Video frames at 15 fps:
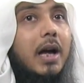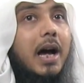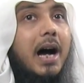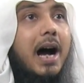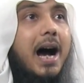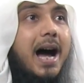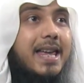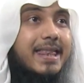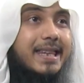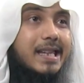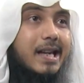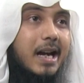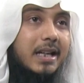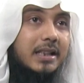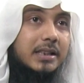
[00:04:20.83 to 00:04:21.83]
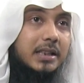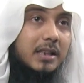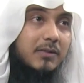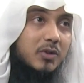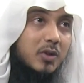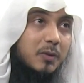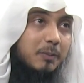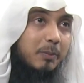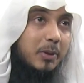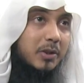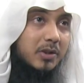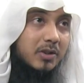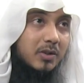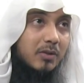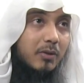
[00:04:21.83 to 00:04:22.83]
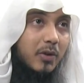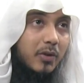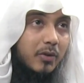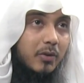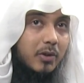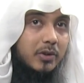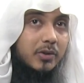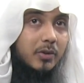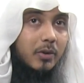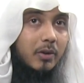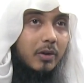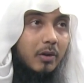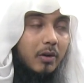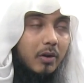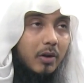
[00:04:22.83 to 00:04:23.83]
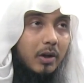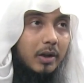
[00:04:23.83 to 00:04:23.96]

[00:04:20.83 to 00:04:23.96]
high they are in terms of position of authority or